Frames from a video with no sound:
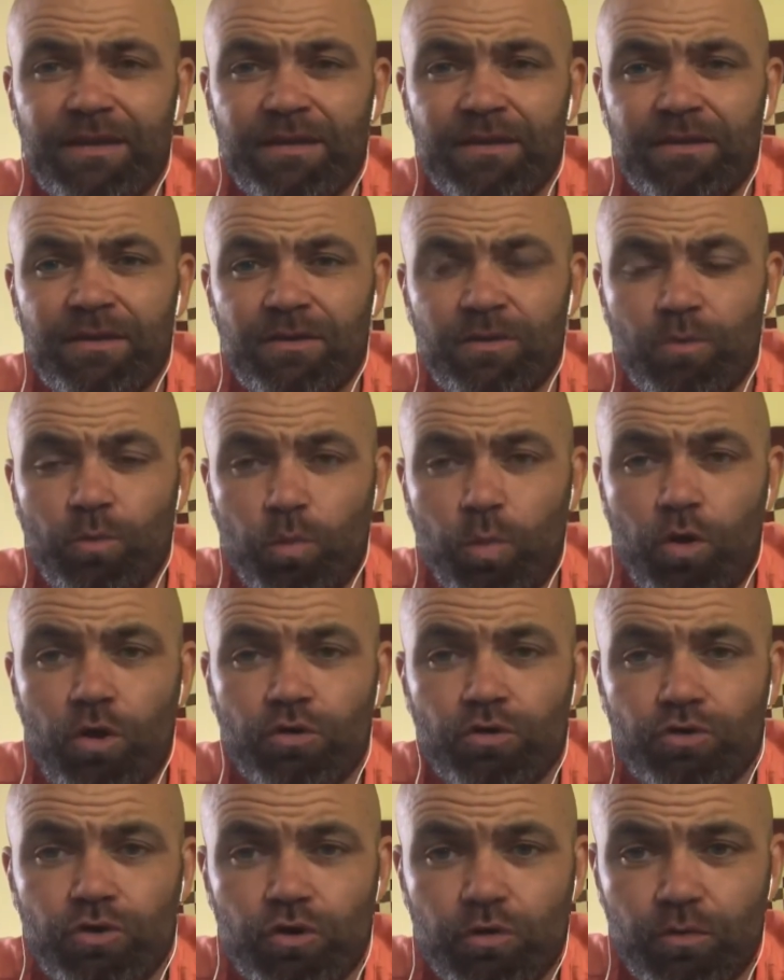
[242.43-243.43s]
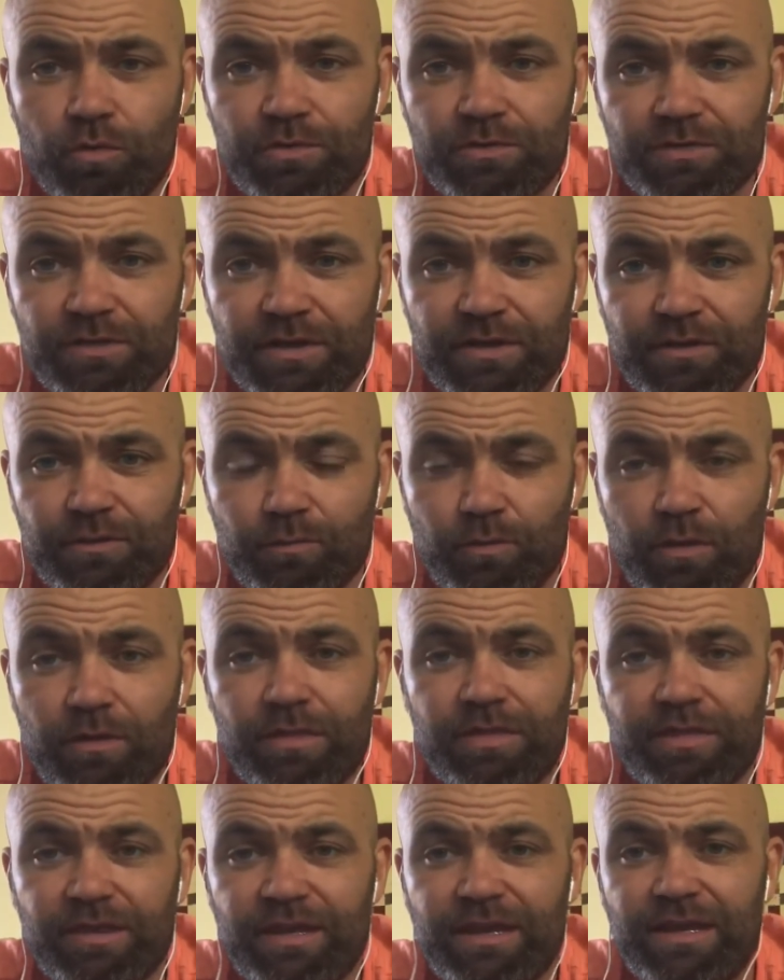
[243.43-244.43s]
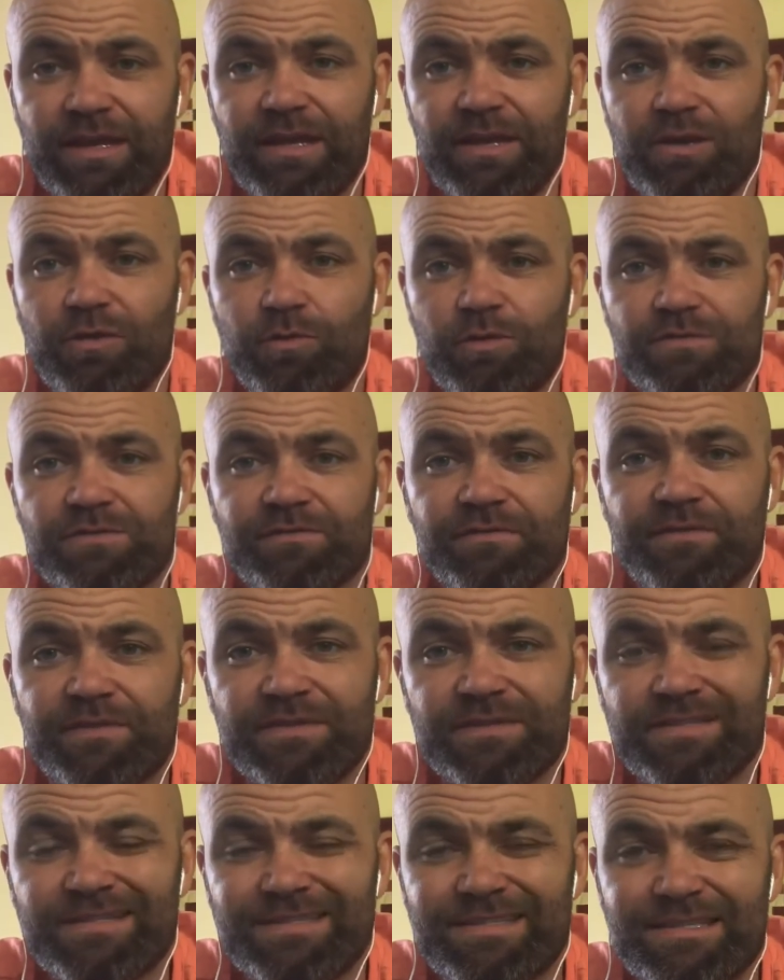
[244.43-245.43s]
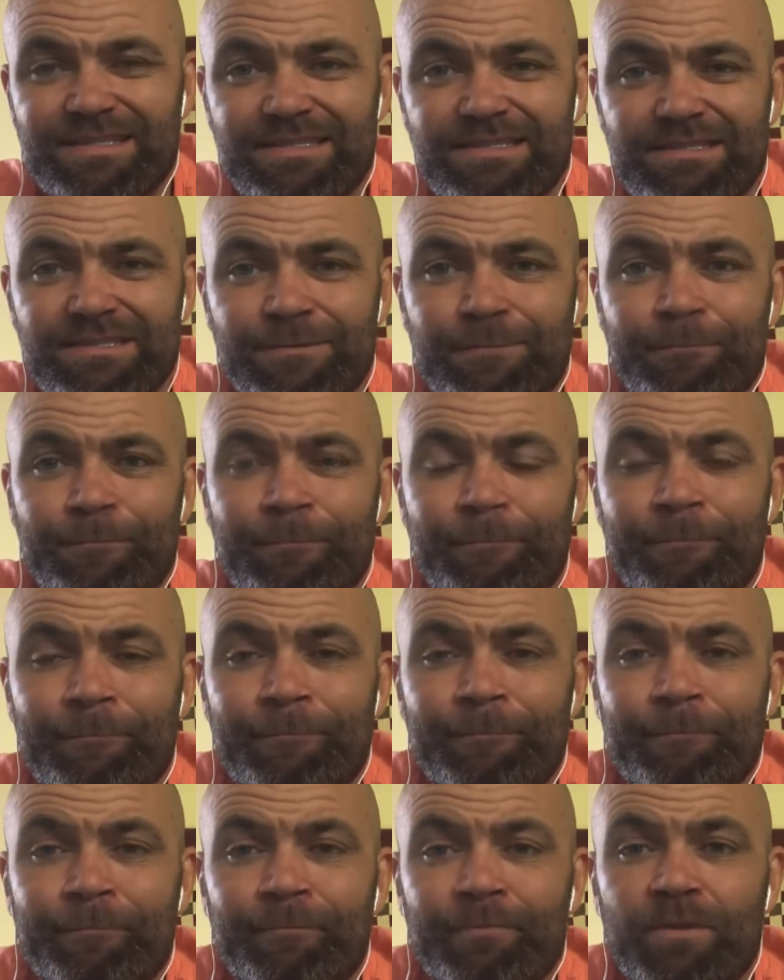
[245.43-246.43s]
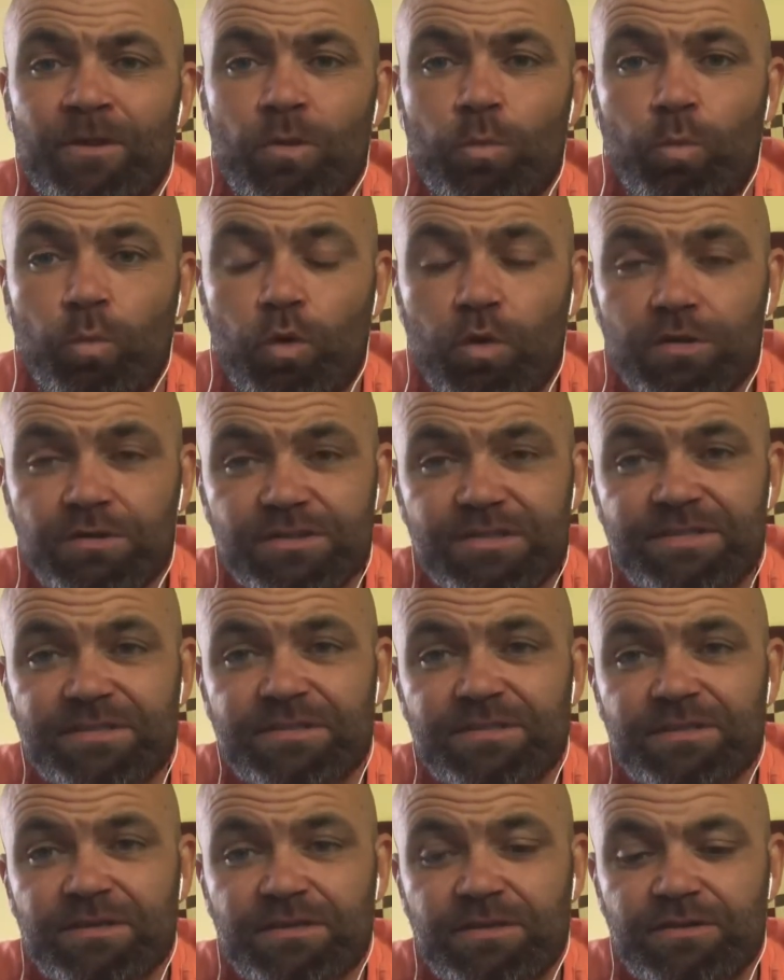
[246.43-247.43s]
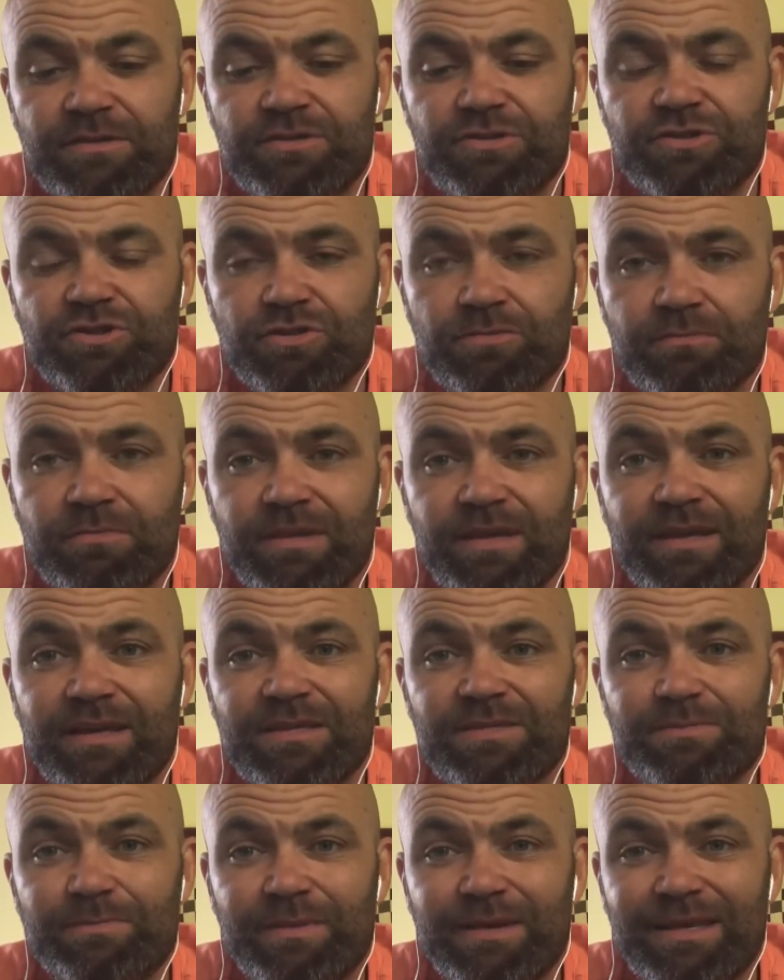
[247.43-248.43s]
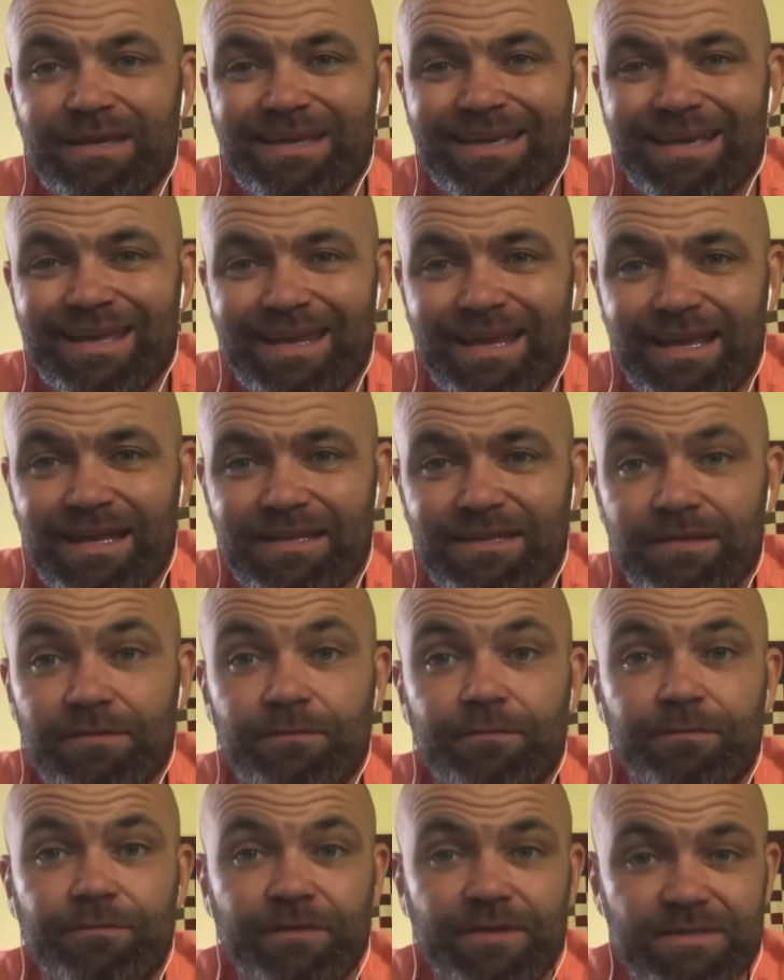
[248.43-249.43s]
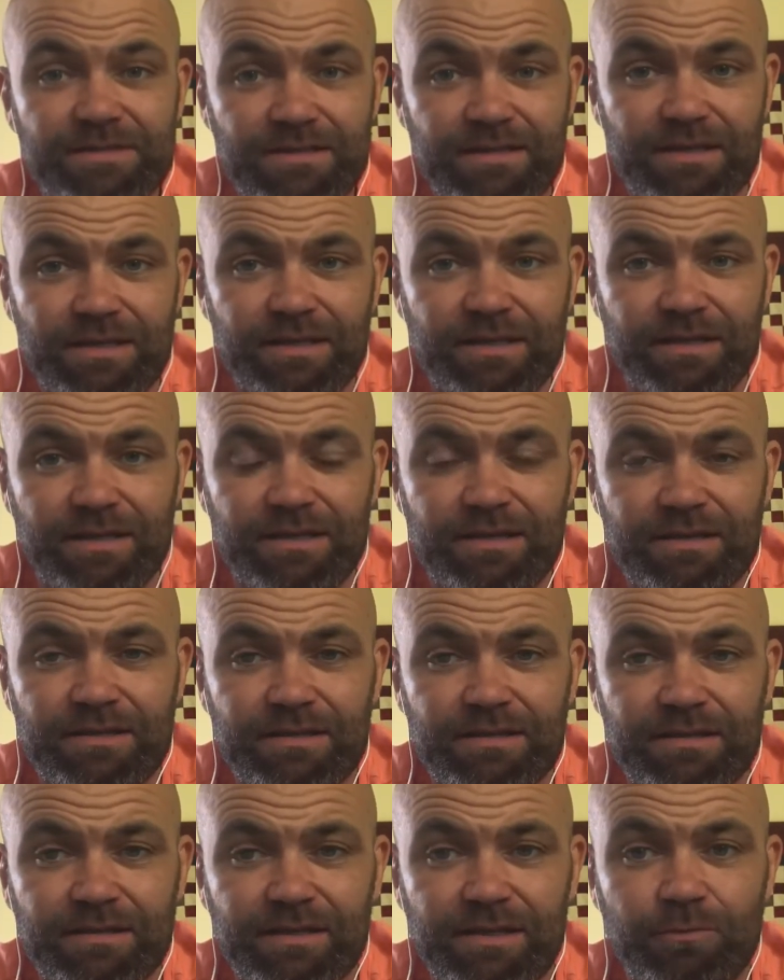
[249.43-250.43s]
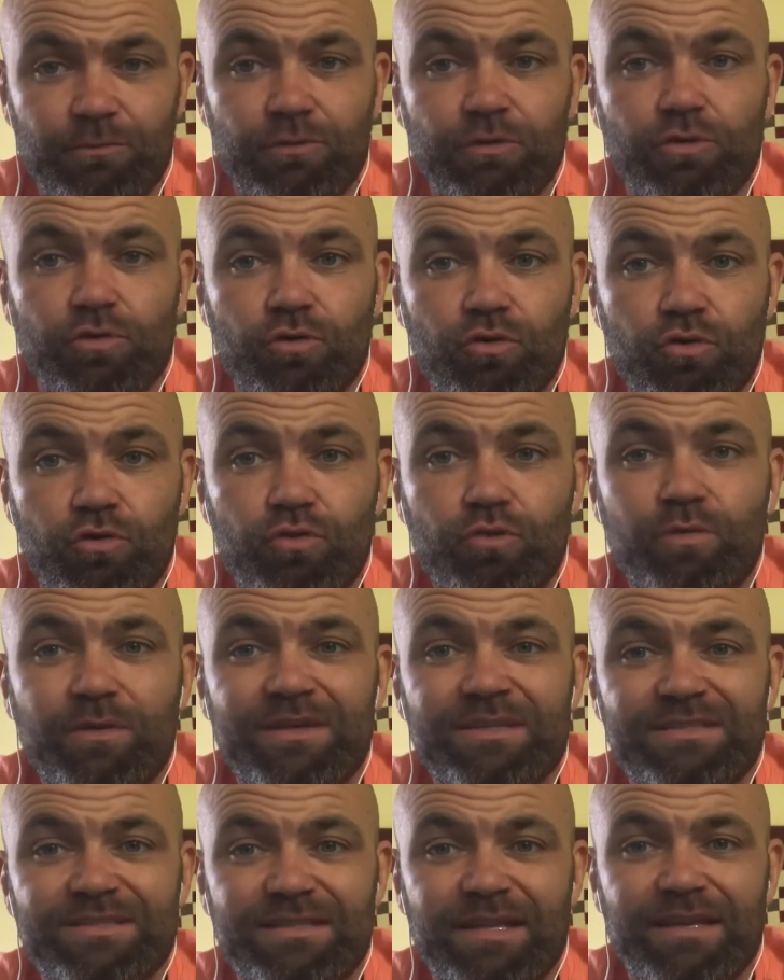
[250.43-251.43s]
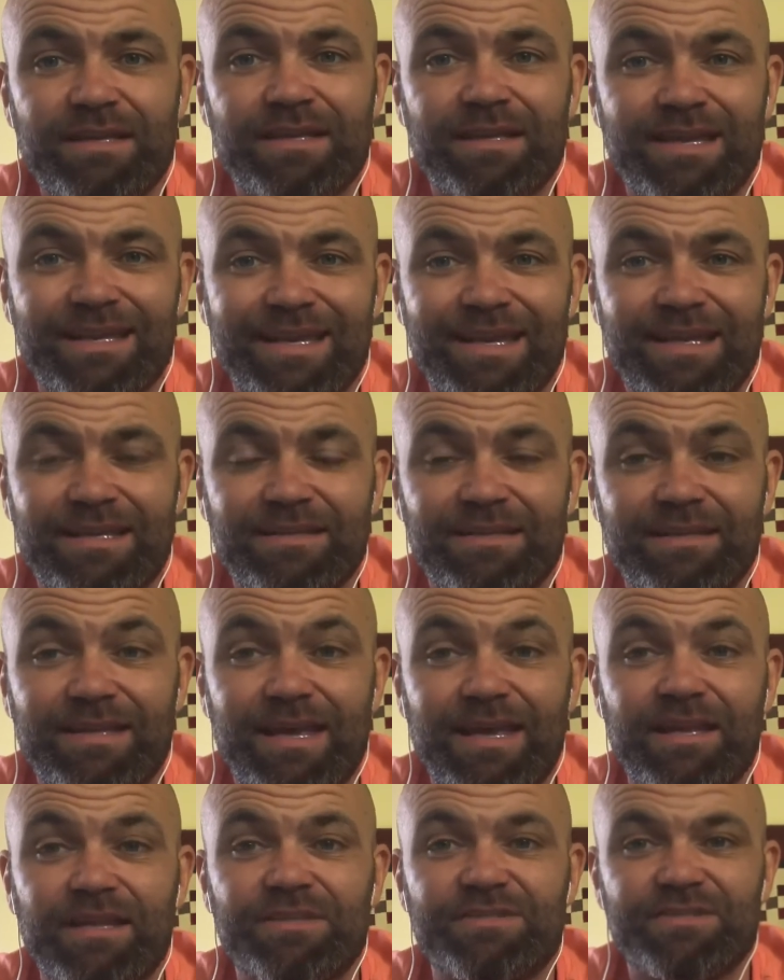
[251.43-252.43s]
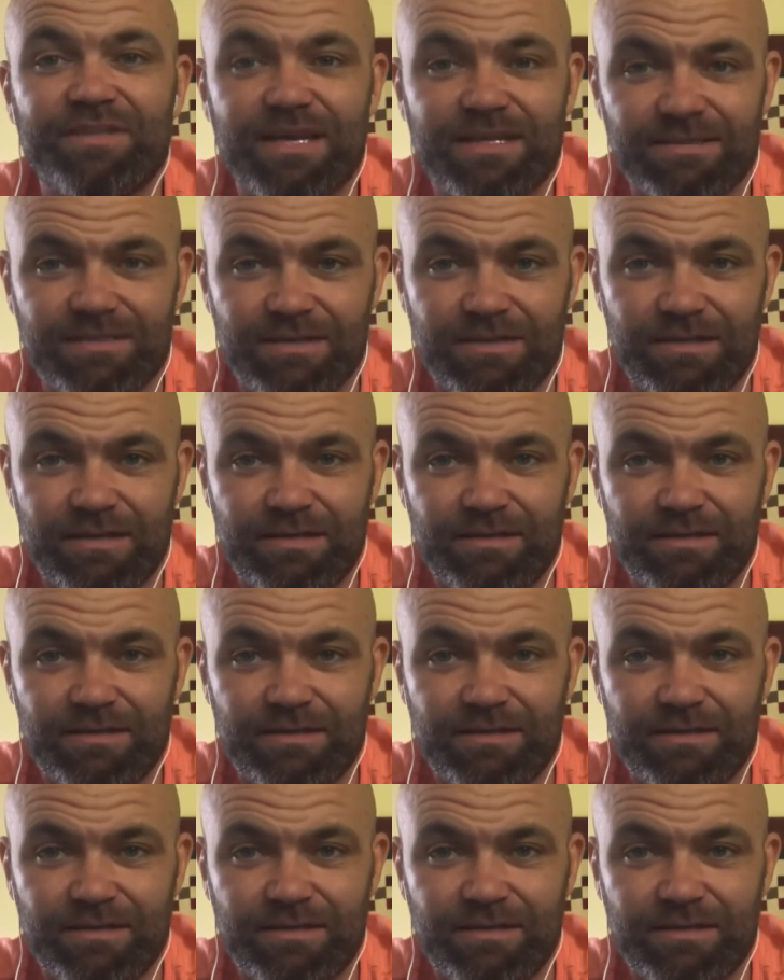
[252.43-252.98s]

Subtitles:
one theory in quantum physics is, once something has been connected physically, it will always stay connected energetically.